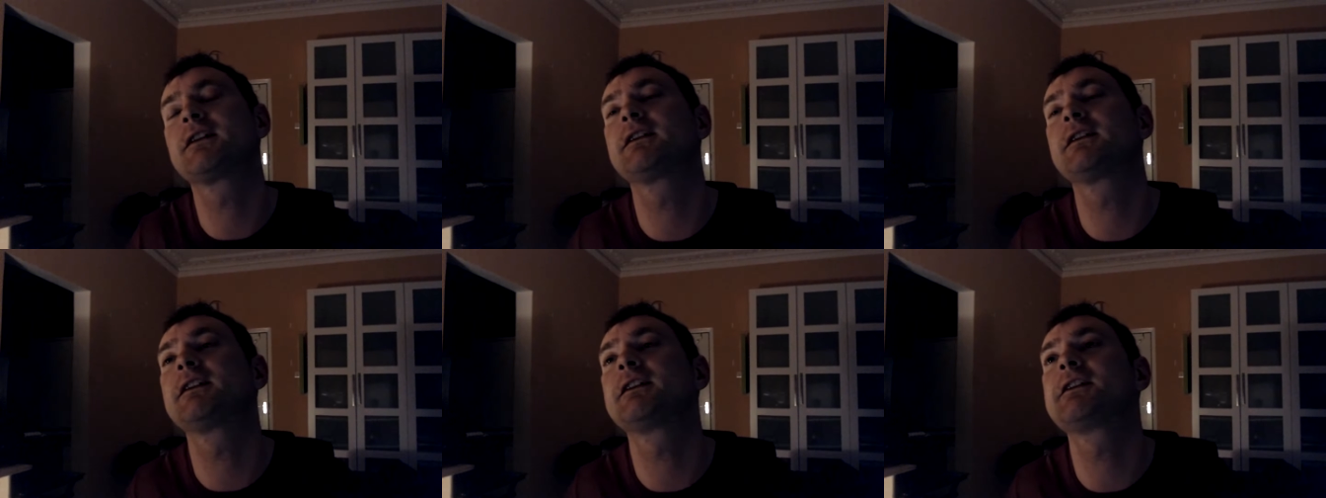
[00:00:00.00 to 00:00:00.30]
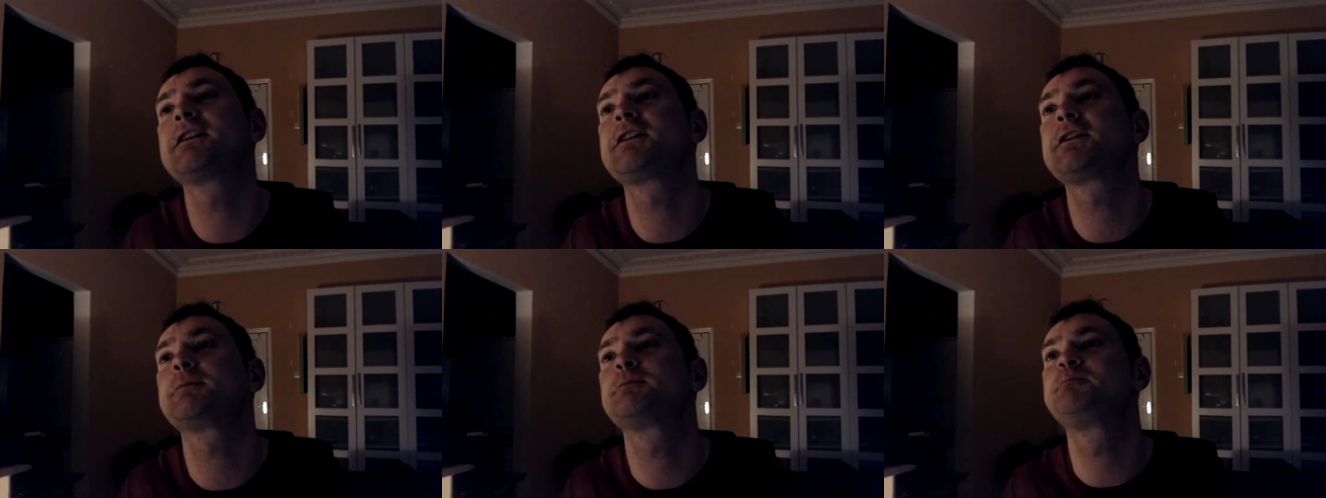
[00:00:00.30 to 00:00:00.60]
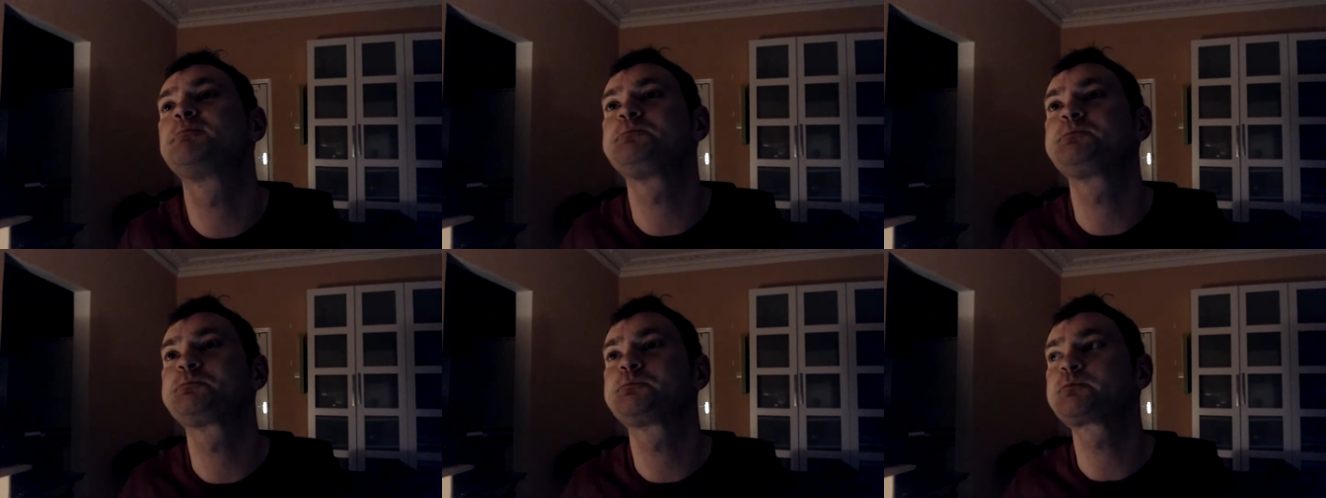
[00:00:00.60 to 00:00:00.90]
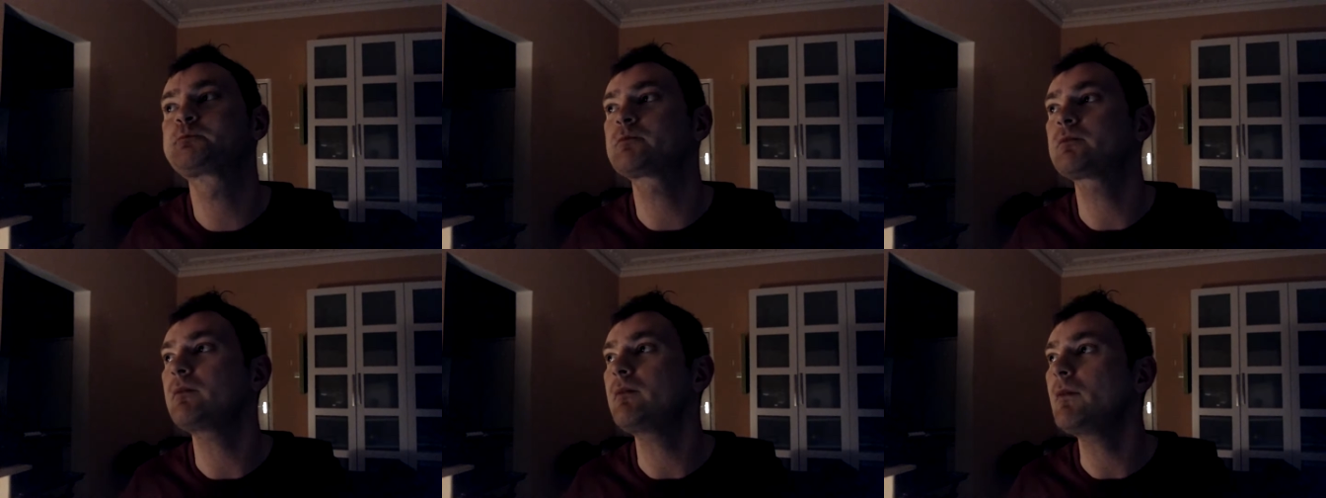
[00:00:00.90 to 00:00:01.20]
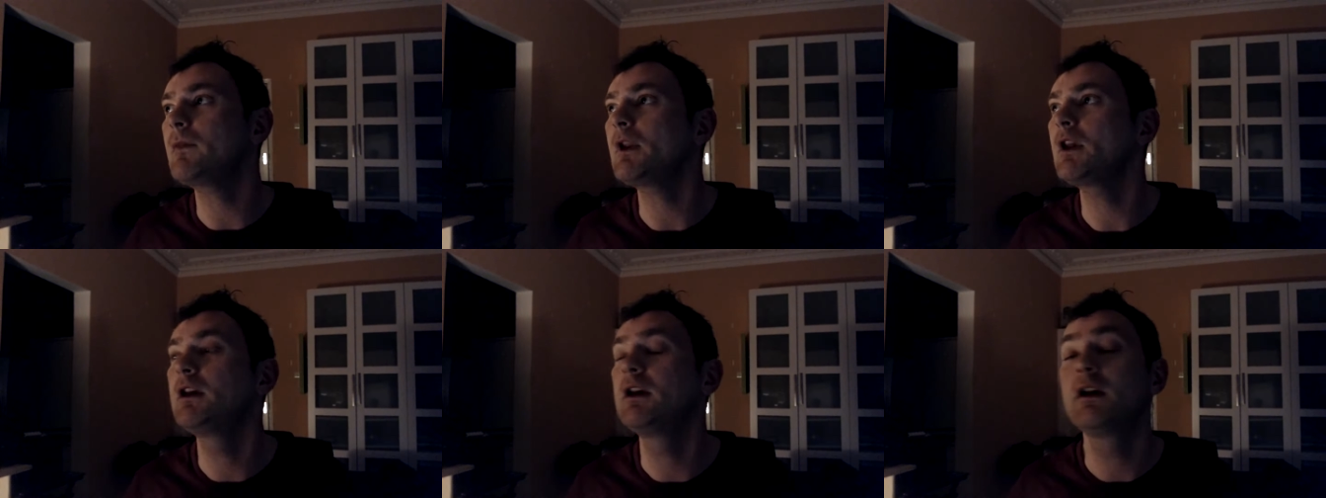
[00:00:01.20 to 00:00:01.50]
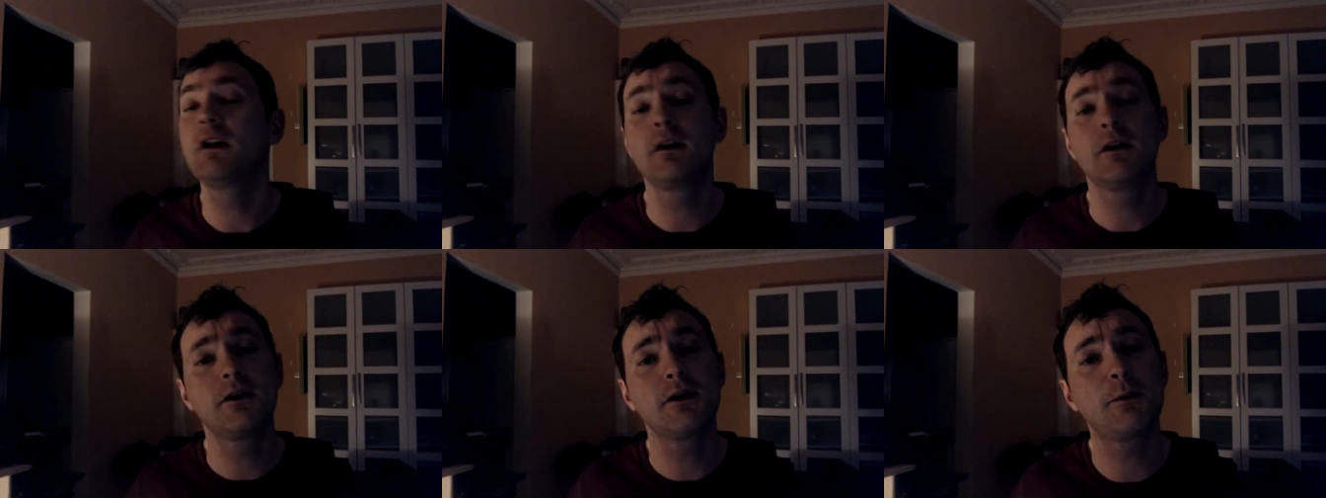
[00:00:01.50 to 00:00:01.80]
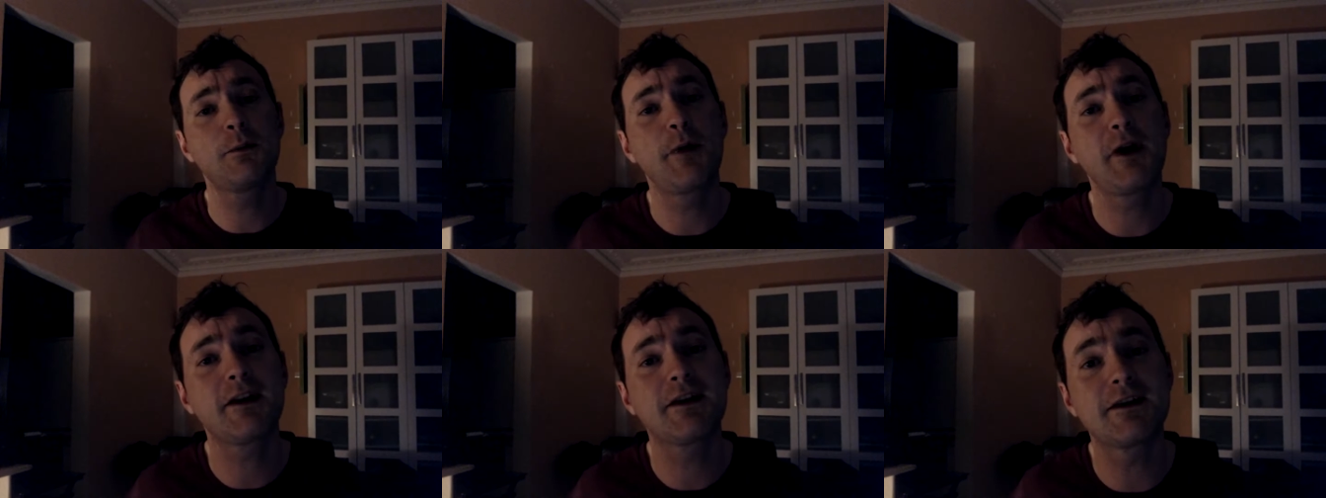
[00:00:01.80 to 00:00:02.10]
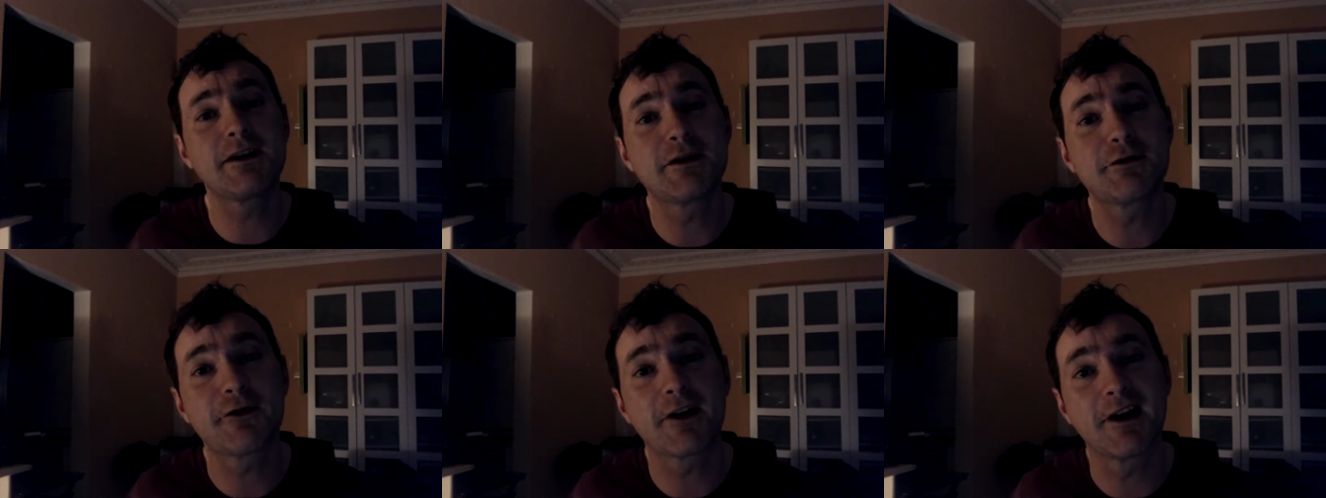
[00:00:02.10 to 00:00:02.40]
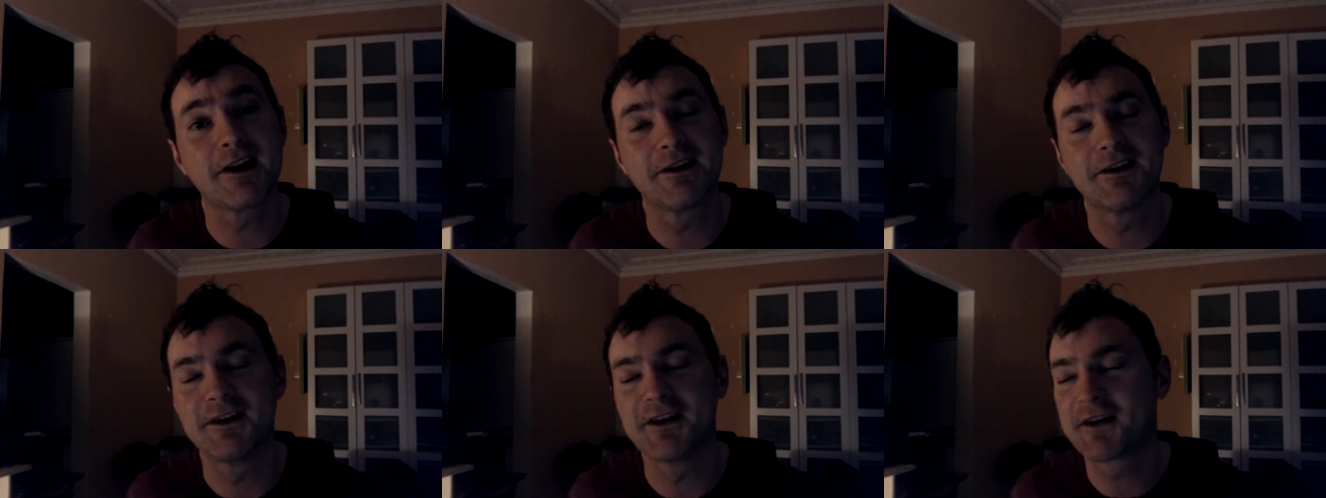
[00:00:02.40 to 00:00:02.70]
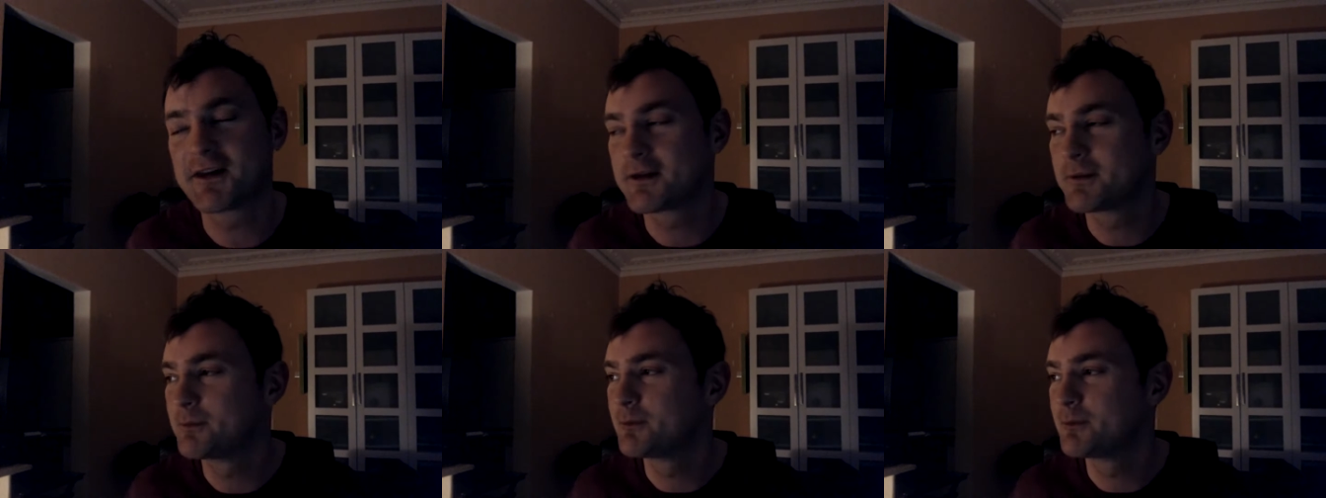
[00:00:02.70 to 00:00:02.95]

of like, the Betis fans,